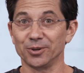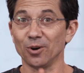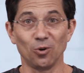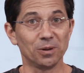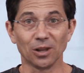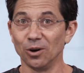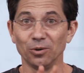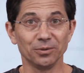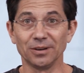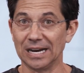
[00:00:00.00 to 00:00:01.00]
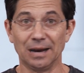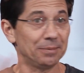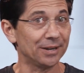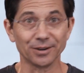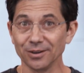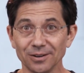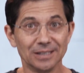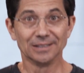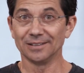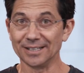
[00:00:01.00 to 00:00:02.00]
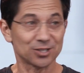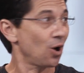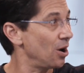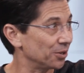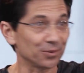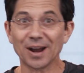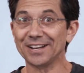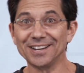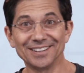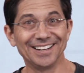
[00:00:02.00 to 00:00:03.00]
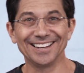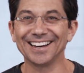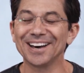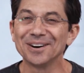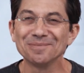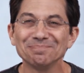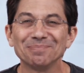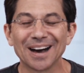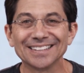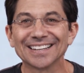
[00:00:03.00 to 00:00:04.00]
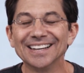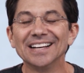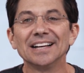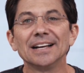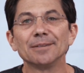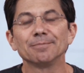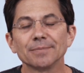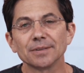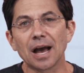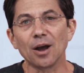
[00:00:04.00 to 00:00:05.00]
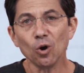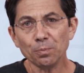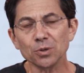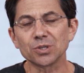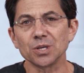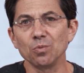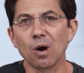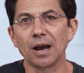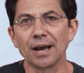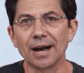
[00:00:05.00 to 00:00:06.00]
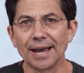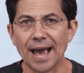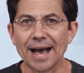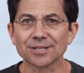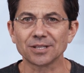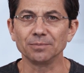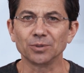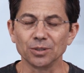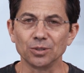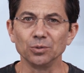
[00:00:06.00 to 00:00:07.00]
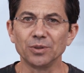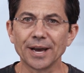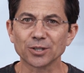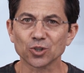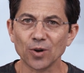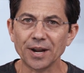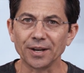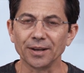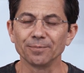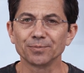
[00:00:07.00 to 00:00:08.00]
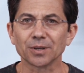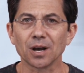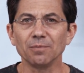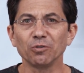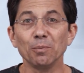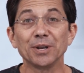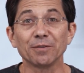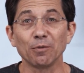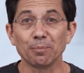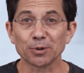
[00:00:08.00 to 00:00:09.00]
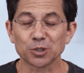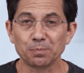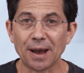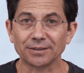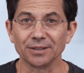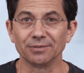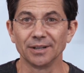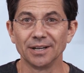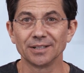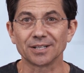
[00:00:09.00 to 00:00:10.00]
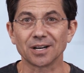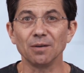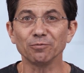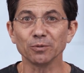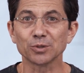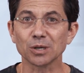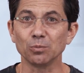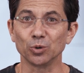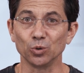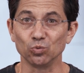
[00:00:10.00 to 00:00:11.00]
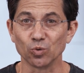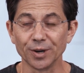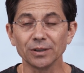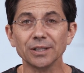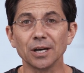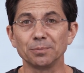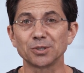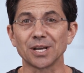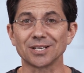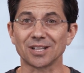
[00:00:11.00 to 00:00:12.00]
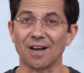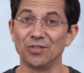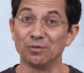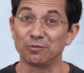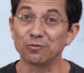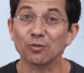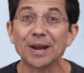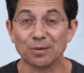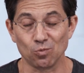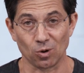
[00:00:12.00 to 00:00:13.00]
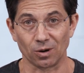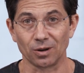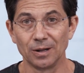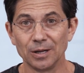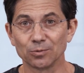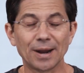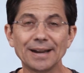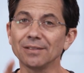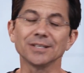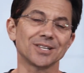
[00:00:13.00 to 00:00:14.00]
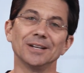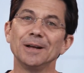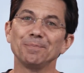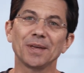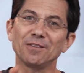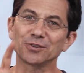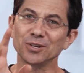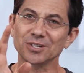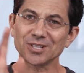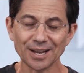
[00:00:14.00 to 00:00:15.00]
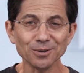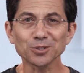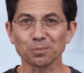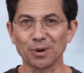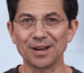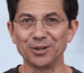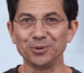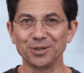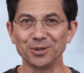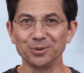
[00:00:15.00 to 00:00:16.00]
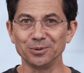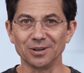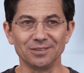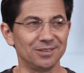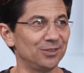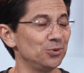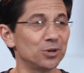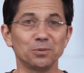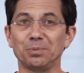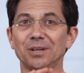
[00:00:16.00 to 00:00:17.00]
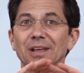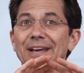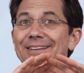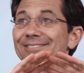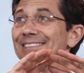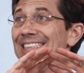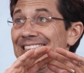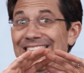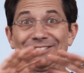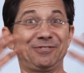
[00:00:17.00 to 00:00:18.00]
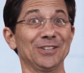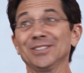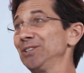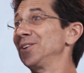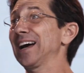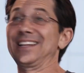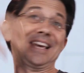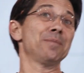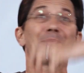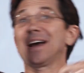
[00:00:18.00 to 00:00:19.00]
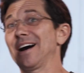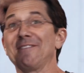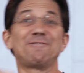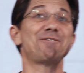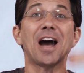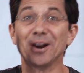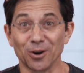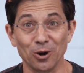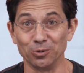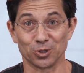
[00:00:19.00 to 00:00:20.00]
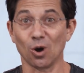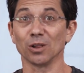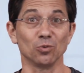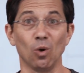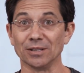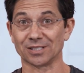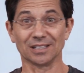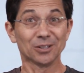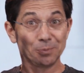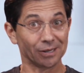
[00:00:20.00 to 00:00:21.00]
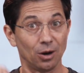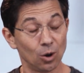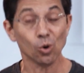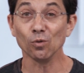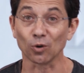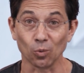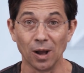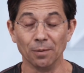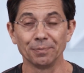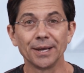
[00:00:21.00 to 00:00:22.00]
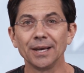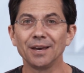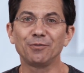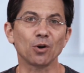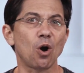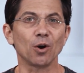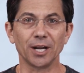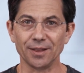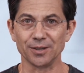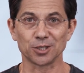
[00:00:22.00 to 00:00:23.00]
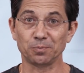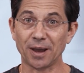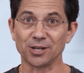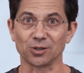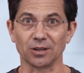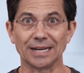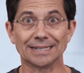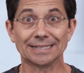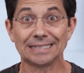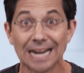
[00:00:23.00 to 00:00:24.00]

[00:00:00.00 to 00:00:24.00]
You're home alone. I'm here. He's gone already. But I hope you see why I asked him to do that training, to come from a different perspective, to come from someone who really obsessed on the framework. Right now, listen, if sales are brand new to you, you could be like feeling you got hit by a fire hose all at once, a little bit of overwhelm. If you're already in this space, you're like,